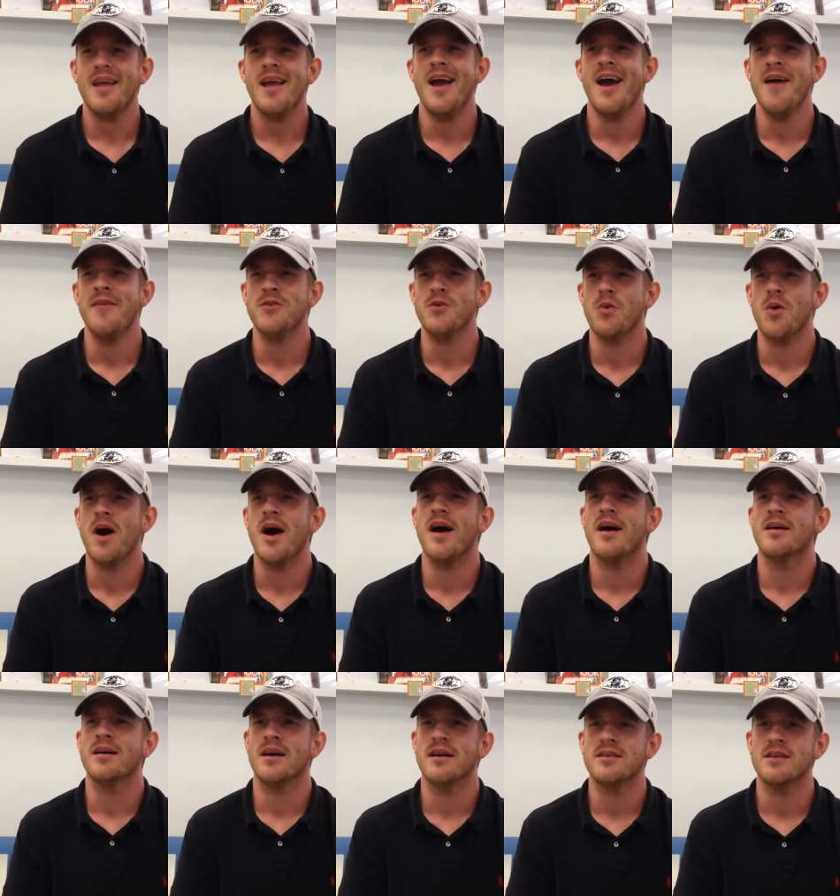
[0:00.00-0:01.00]
After a
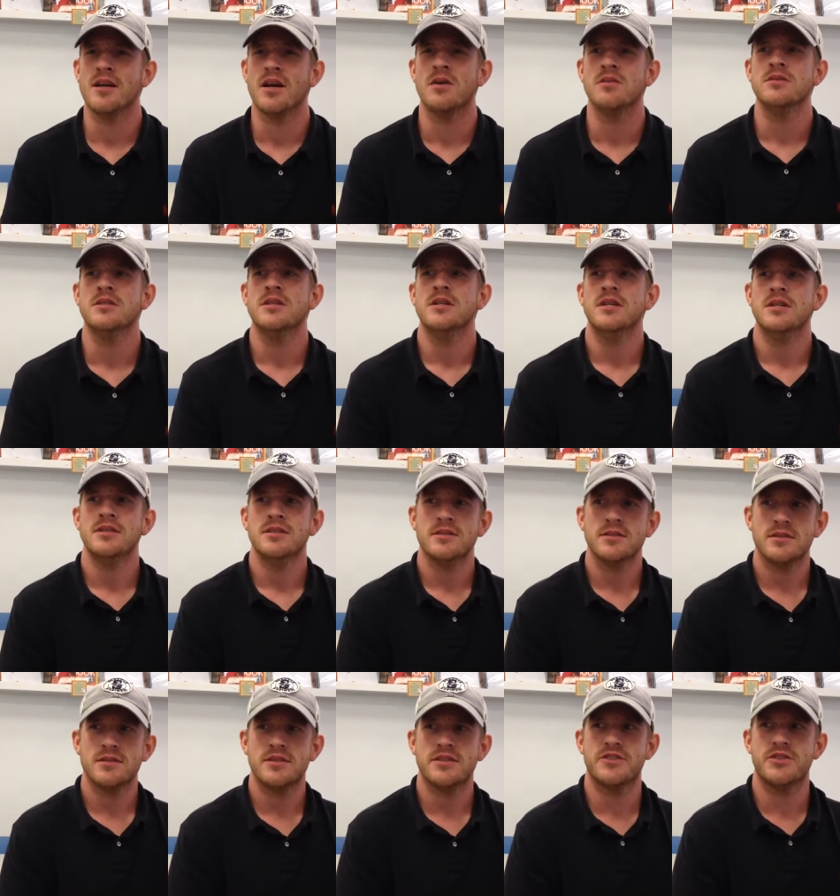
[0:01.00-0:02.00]
while,
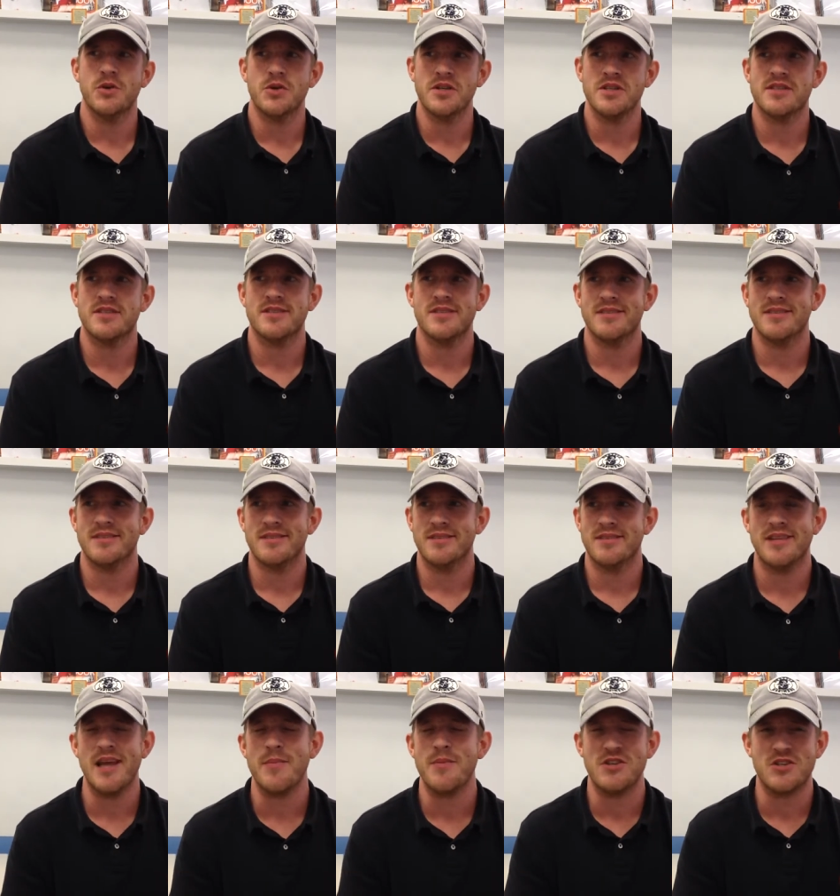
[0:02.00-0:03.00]
students
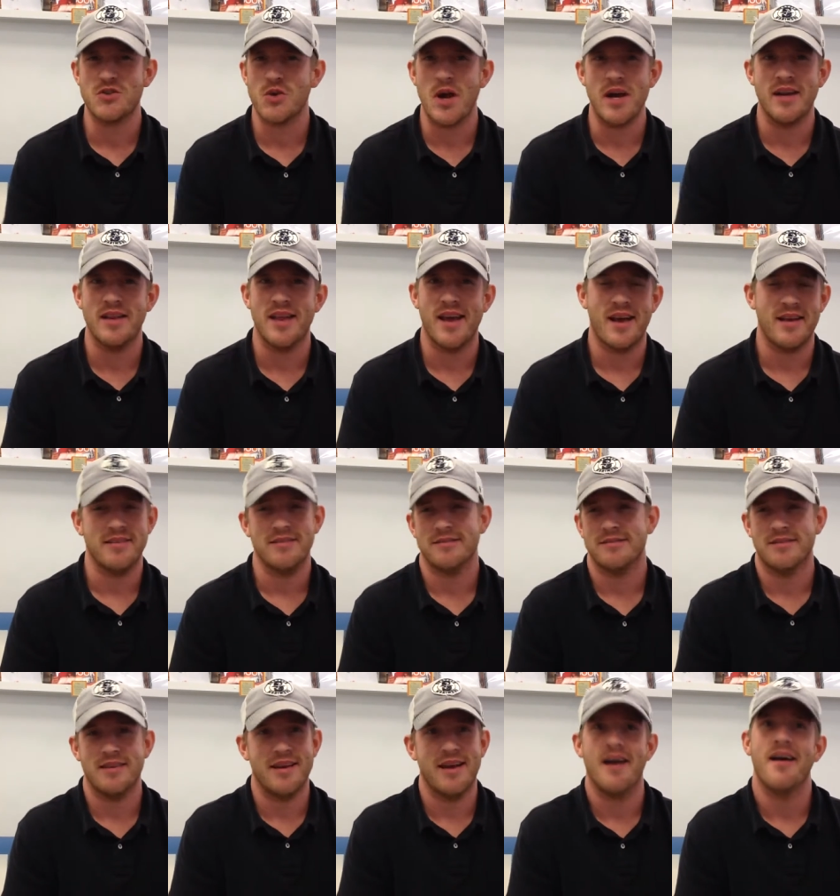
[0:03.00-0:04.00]
demonstrated that
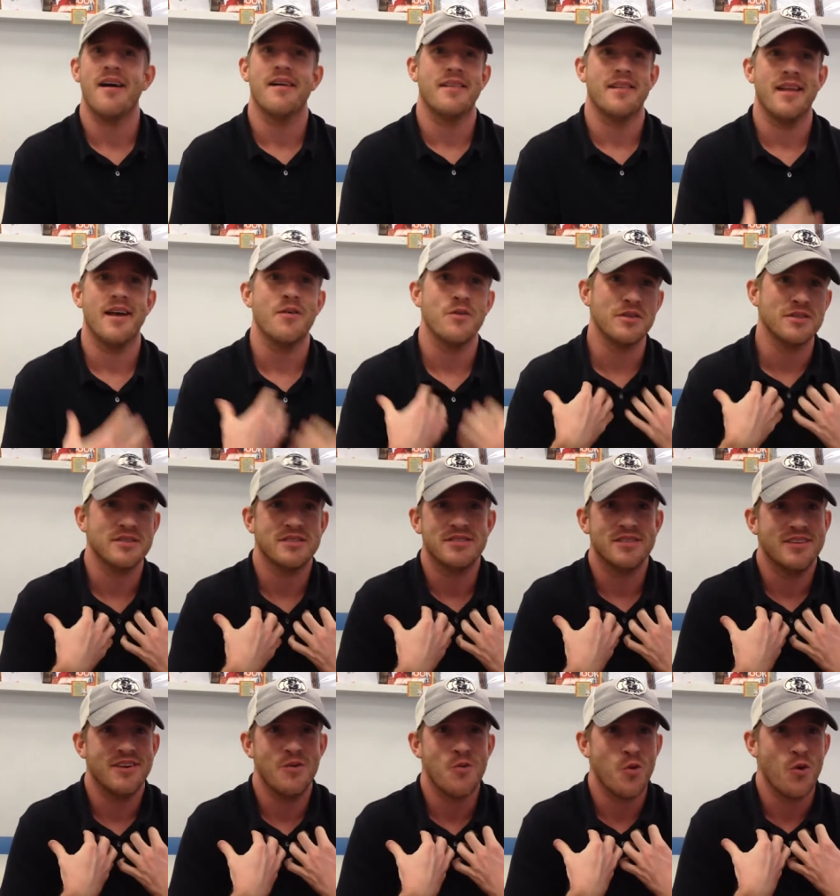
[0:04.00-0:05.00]
was
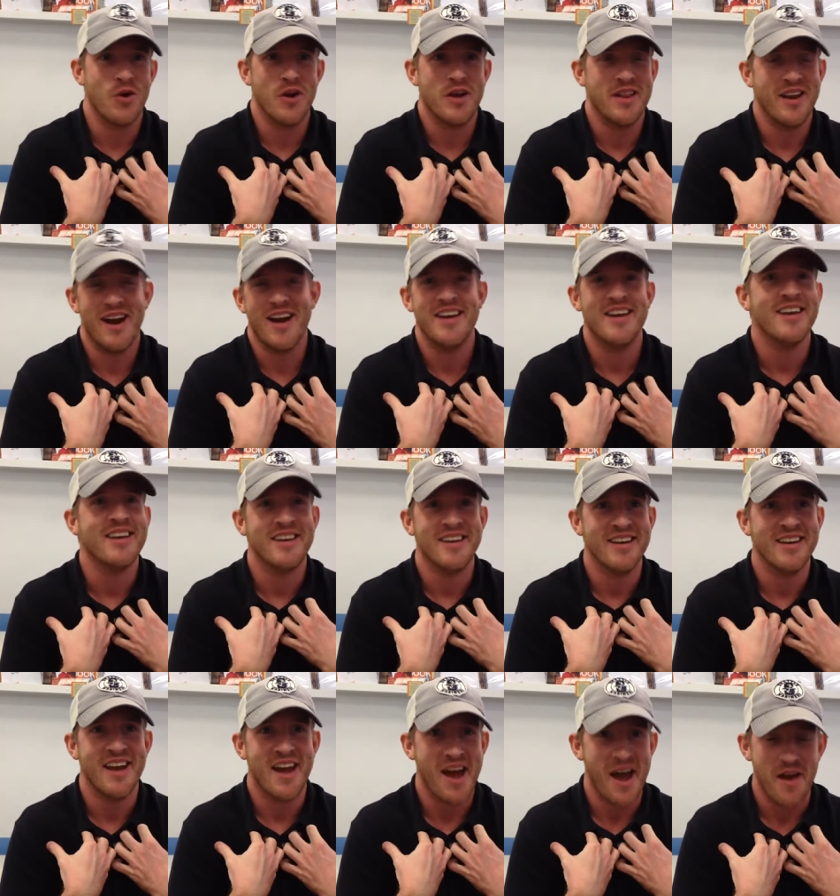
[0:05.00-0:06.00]
a worry that I didn't
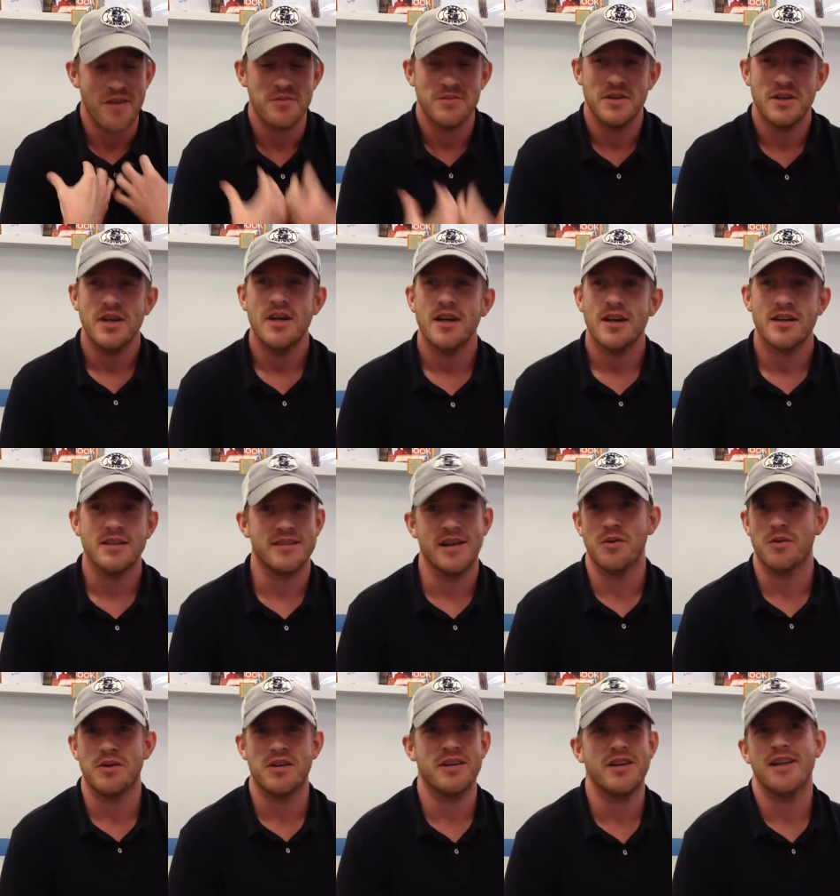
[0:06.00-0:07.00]
need to have, because they
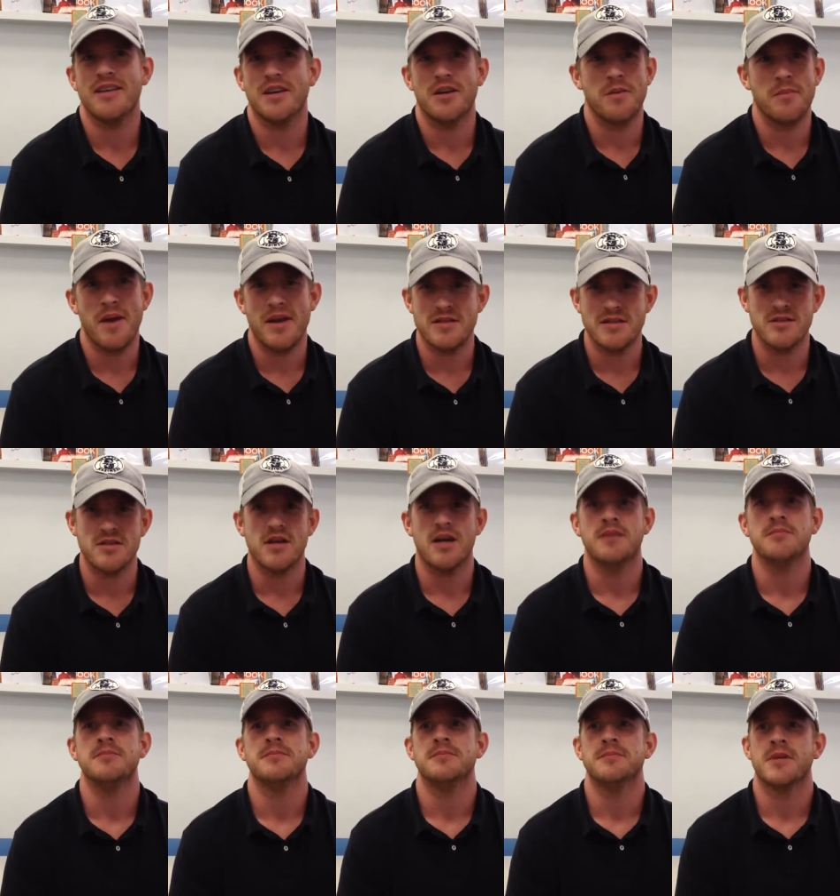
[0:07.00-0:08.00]
did an amazing
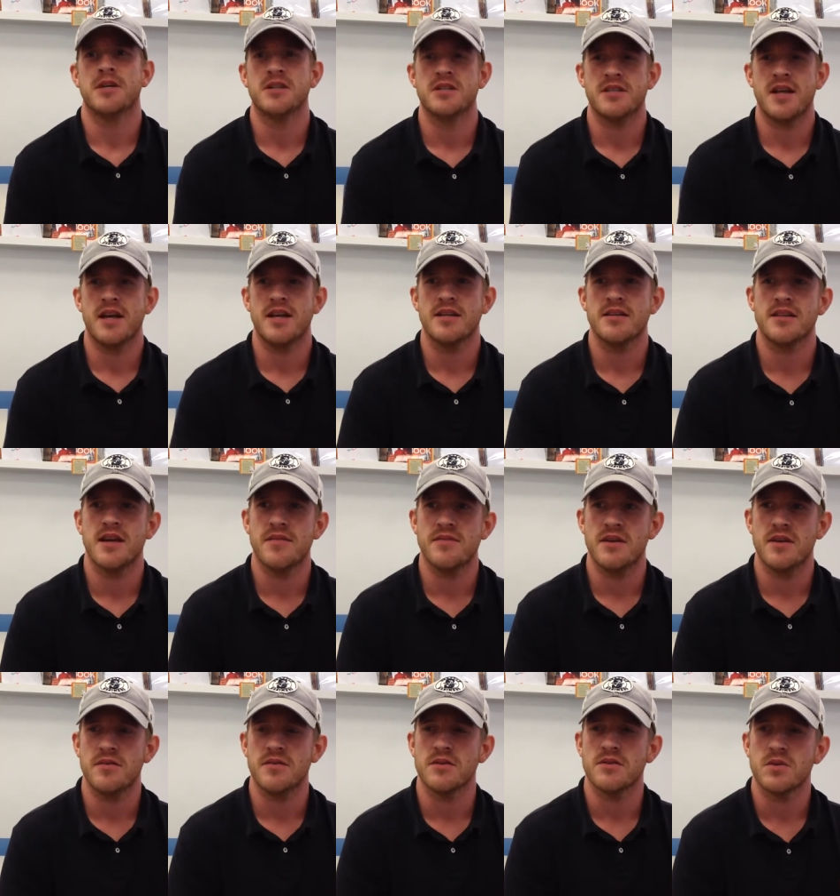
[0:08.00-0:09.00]
job understanding
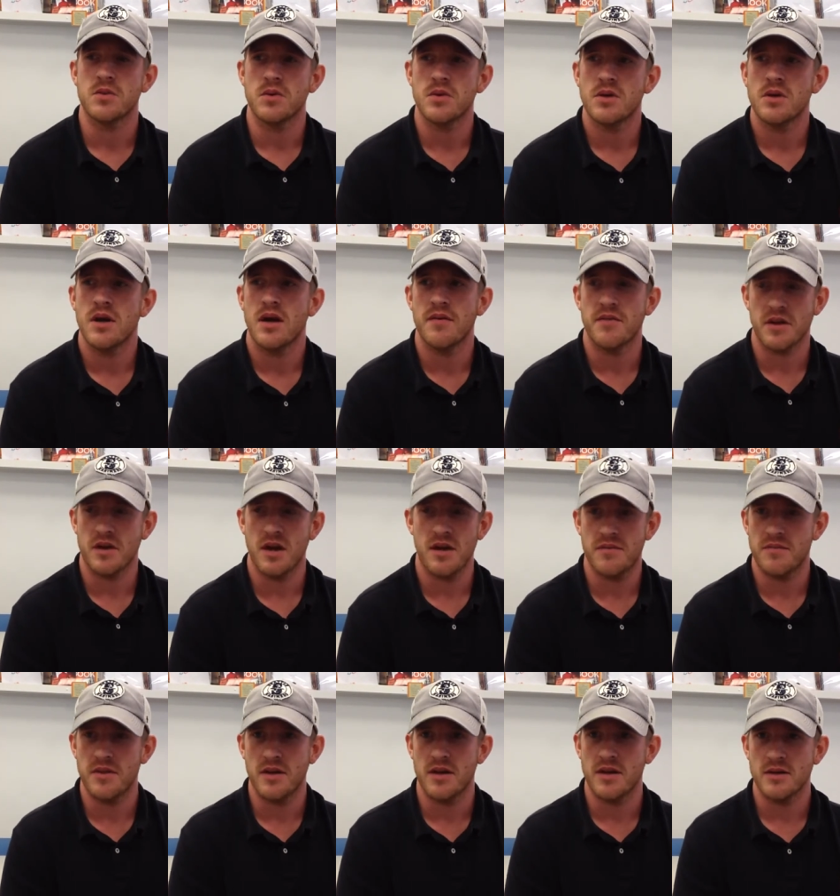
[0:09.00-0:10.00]
safety of the school, of
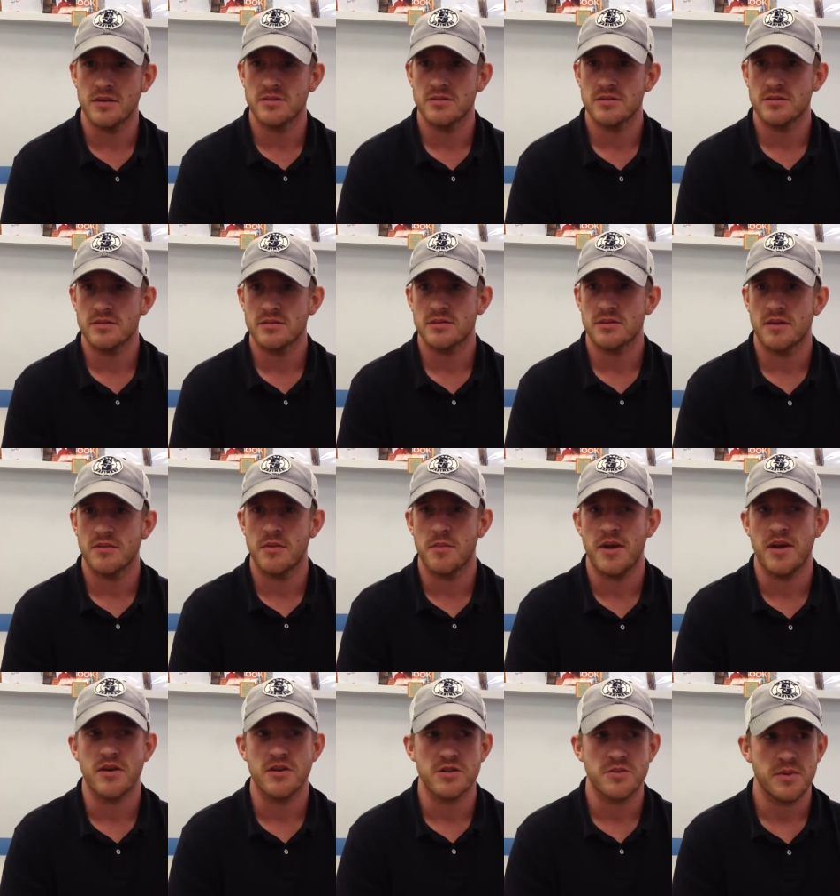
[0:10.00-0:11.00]
the
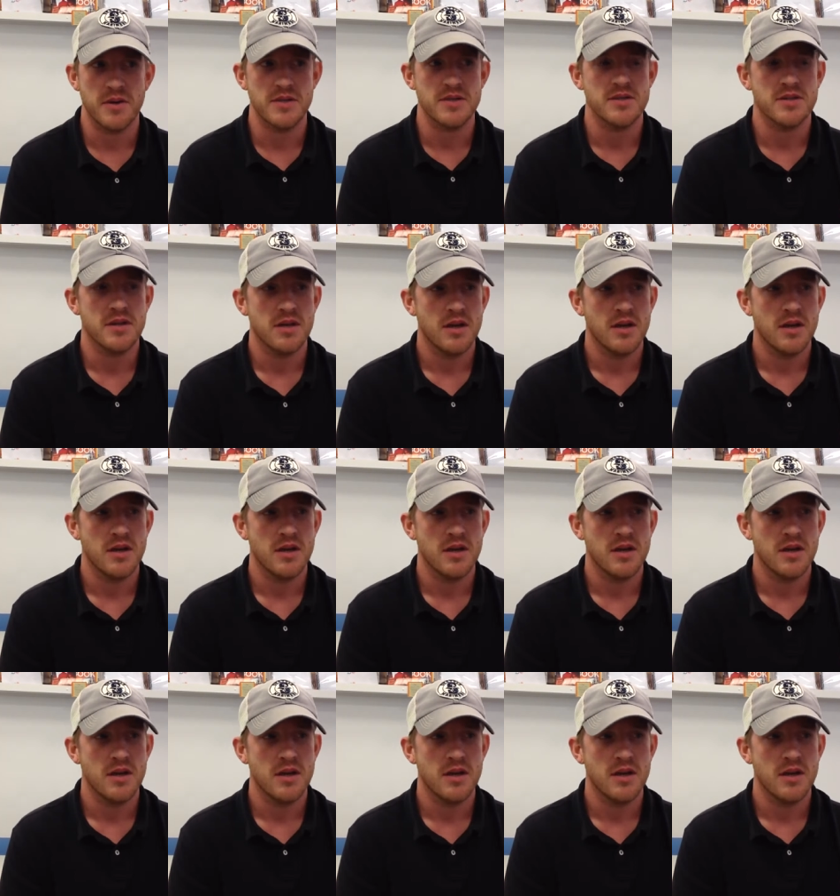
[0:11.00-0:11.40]
makerspace.